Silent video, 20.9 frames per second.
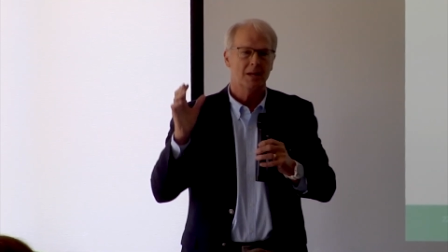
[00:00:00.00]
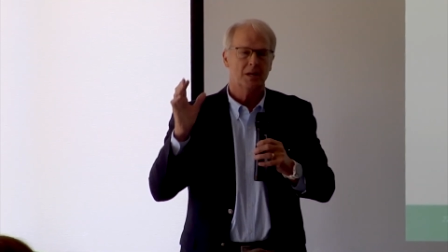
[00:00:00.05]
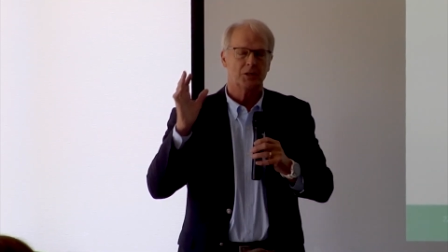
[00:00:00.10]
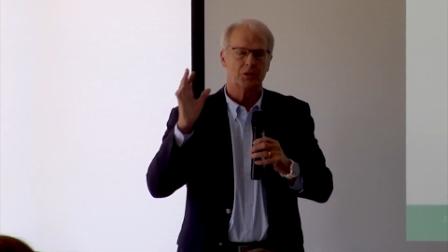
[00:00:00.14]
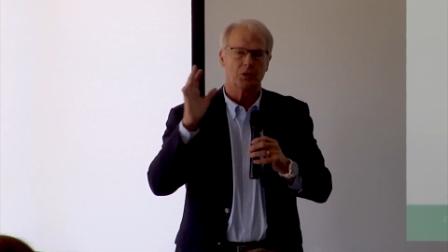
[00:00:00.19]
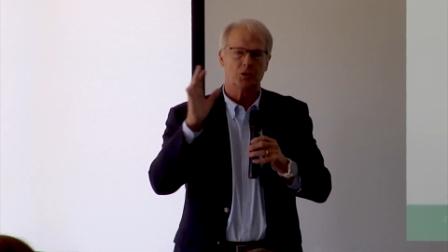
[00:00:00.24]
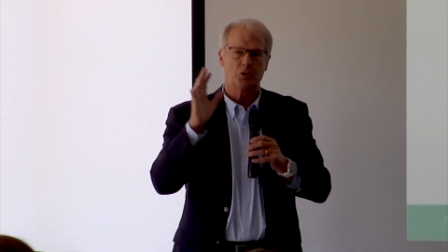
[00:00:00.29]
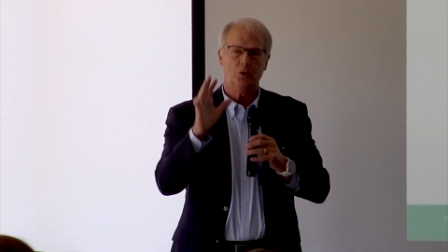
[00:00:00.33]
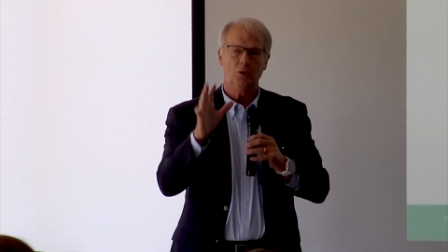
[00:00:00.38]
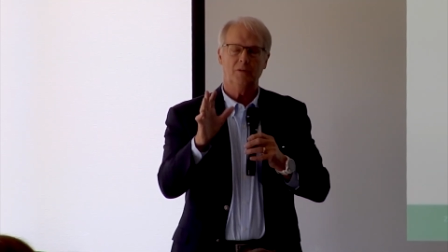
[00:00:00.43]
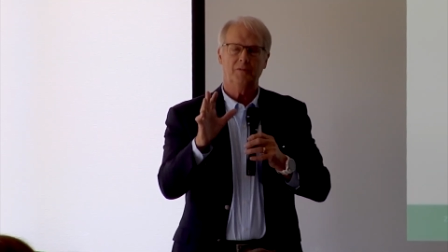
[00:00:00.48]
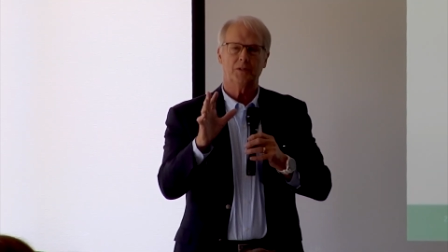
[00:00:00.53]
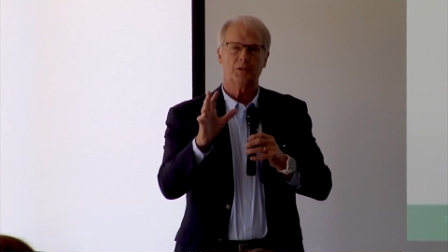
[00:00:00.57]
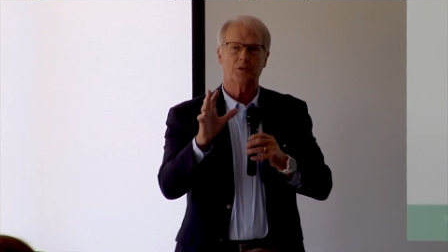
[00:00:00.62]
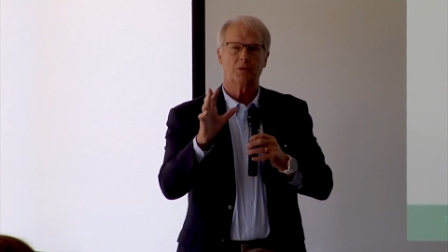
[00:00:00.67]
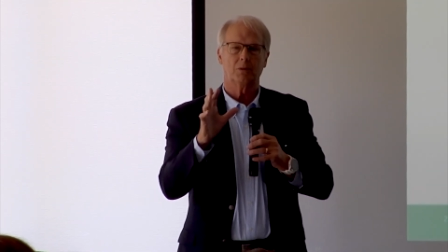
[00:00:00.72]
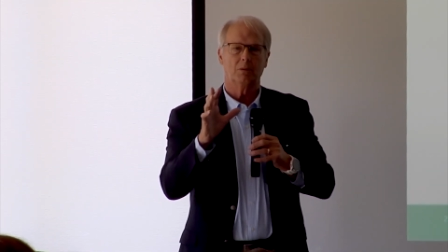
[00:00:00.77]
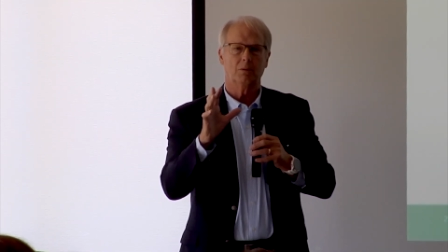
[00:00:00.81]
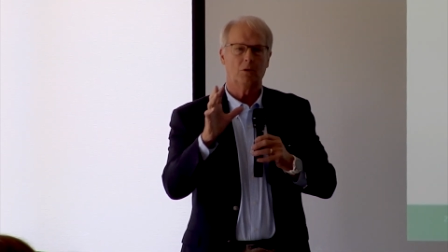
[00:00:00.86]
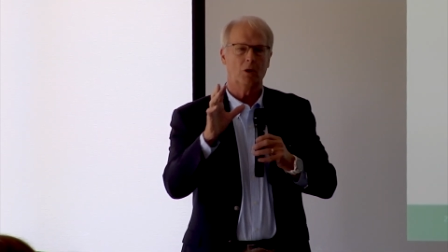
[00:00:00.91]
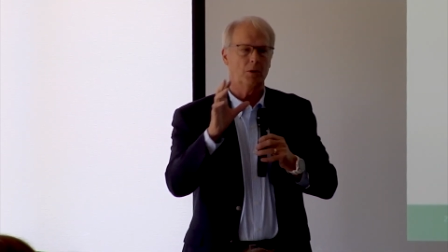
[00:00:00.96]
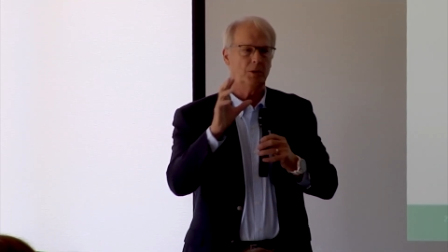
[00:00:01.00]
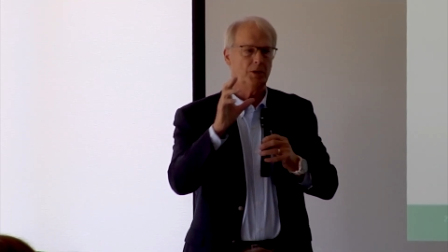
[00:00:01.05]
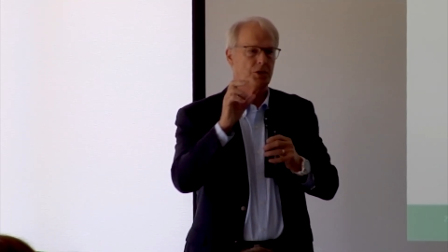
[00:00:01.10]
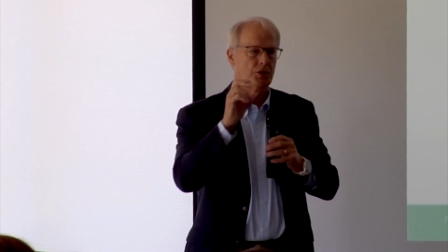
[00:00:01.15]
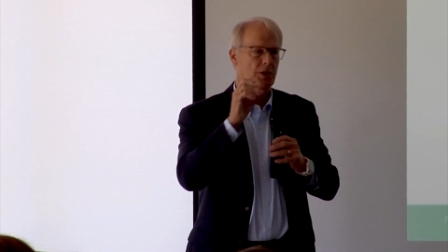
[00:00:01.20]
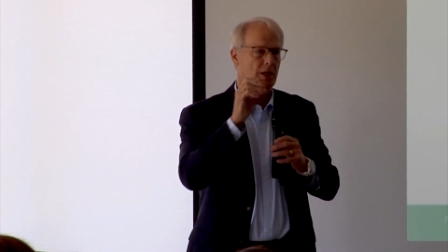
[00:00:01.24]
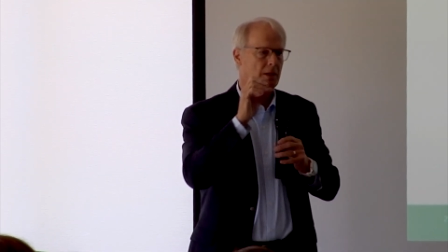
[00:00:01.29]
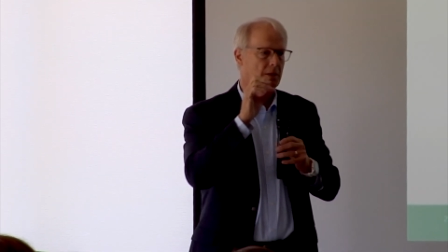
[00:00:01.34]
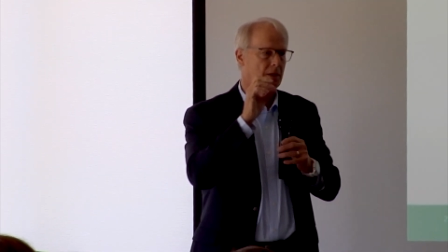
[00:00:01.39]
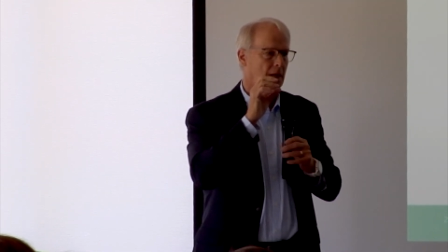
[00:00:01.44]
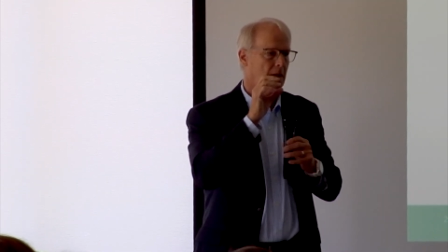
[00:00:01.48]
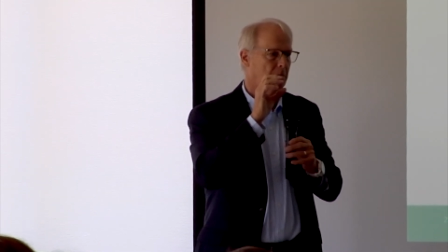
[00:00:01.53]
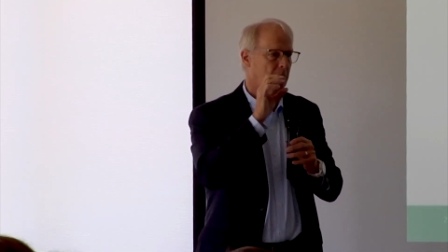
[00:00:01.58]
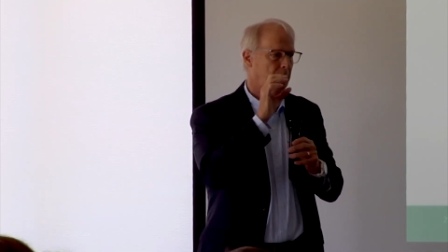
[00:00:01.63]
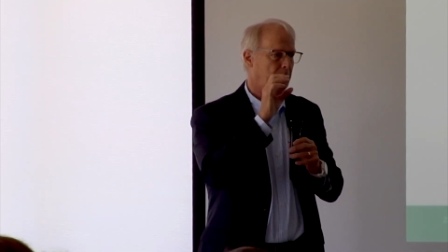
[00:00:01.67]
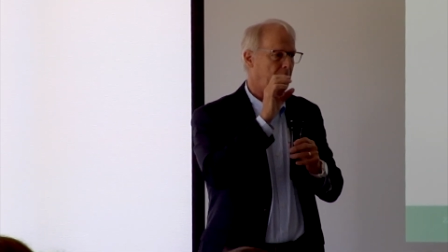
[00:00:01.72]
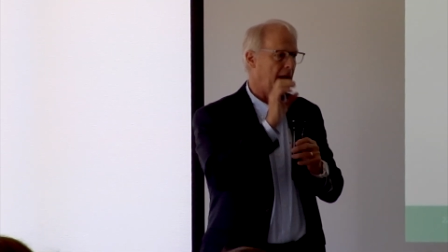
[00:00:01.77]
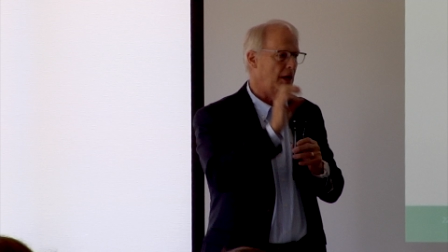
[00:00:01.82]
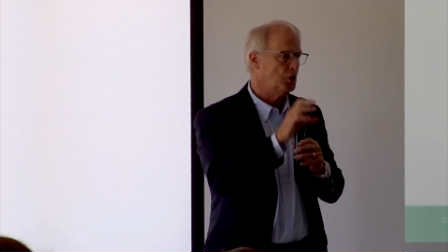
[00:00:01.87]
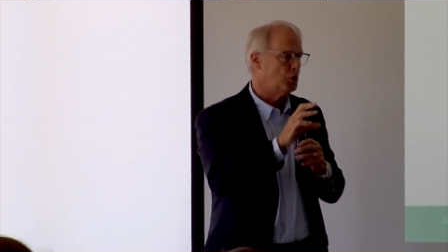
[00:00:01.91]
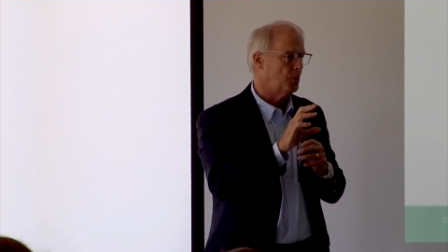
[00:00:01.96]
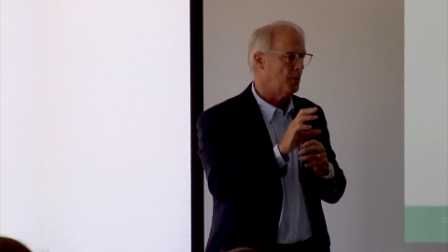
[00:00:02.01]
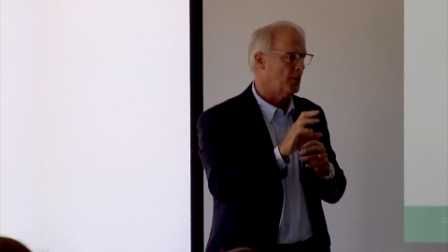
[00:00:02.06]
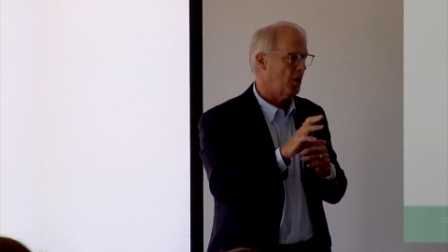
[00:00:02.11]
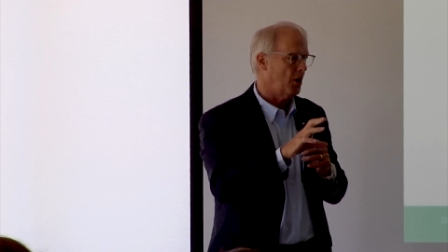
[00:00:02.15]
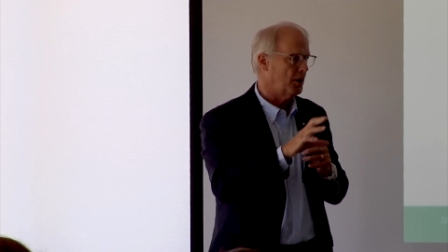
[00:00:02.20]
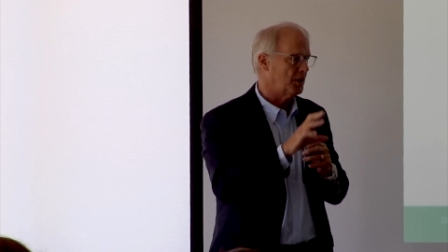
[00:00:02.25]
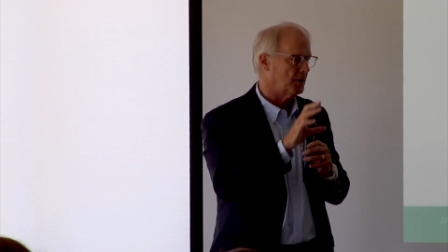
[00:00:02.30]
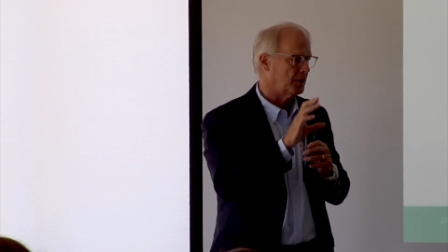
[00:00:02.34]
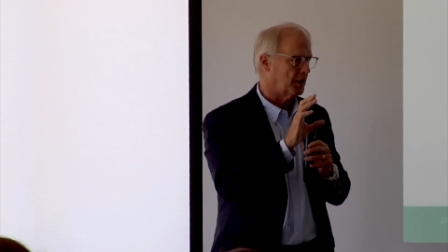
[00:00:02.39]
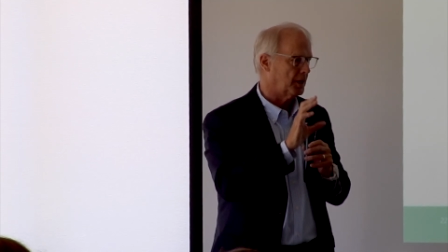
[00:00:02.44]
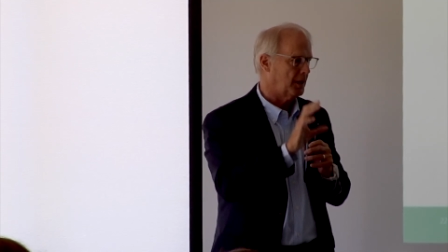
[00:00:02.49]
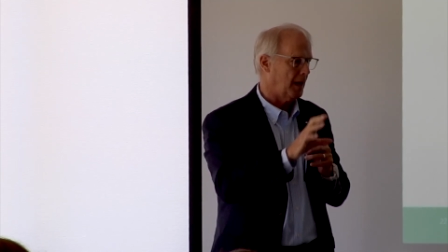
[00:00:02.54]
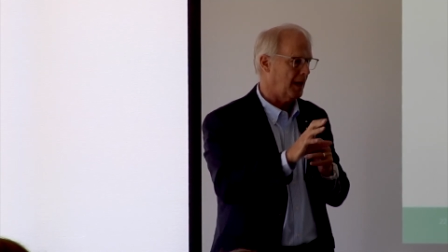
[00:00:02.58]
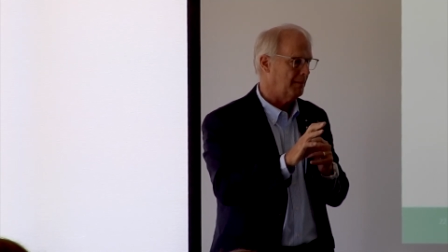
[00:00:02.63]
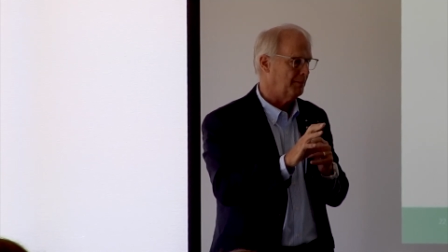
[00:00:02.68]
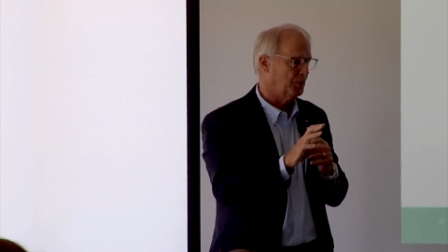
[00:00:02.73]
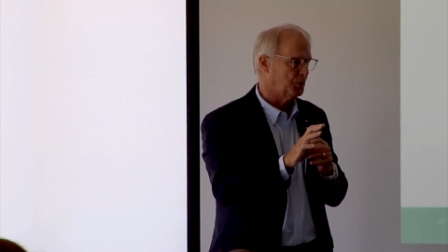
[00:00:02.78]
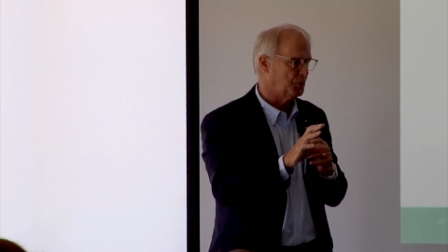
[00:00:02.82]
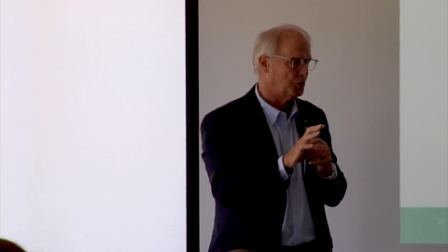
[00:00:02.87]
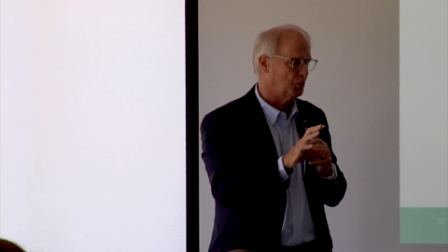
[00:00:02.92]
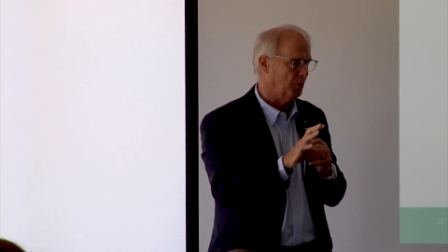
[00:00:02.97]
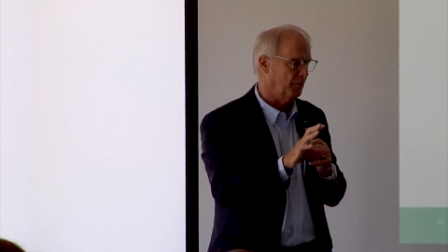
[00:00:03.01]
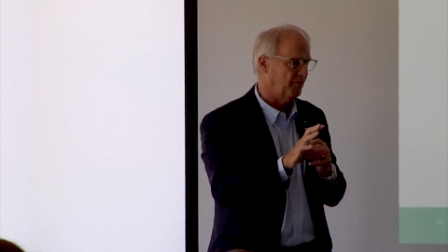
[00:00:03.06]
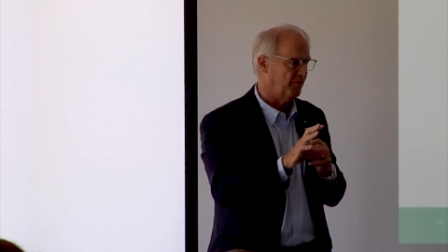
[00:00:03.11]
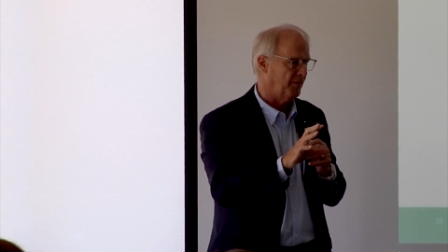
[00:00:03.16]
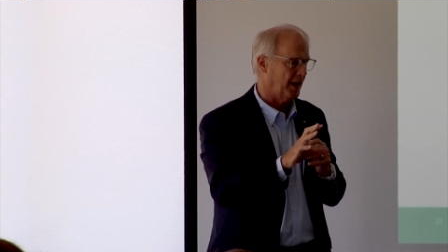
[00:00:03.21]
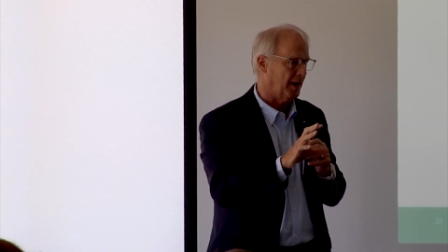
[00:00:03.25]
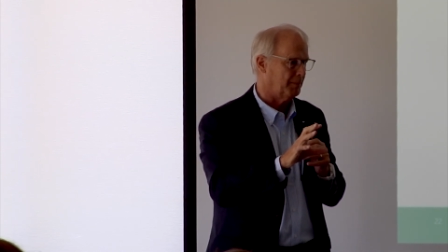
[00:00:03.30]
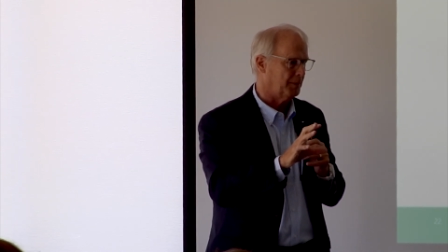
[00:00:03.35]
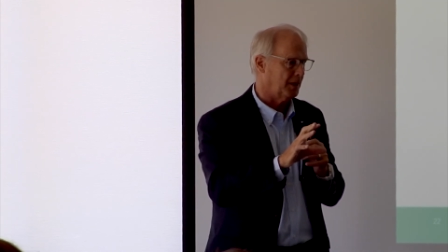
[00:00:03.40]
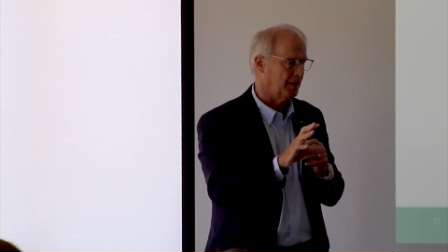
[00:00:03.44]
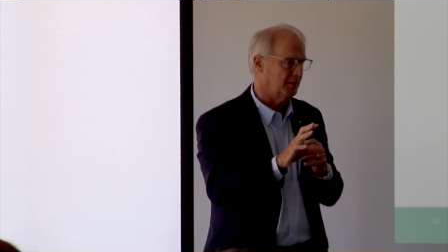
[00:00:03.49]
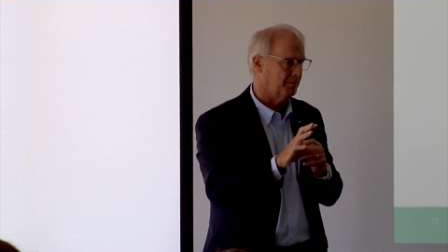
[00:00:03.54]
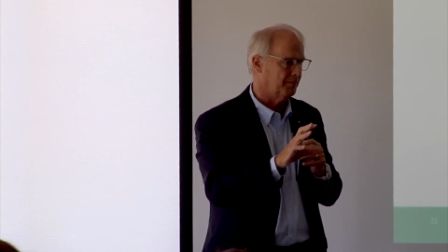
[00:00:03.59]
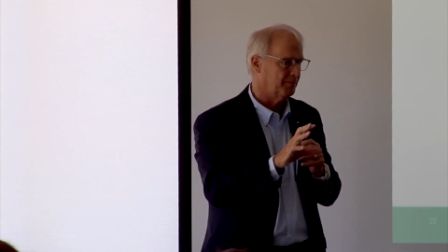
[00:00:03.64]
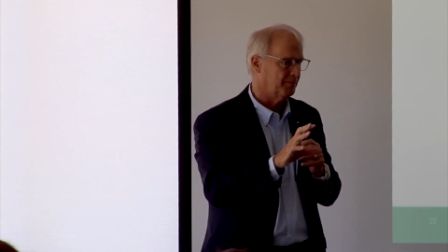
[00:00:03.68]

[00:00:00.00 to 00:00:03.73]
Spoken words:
So the two of us go to see the patriarch of the Campbell Soup family,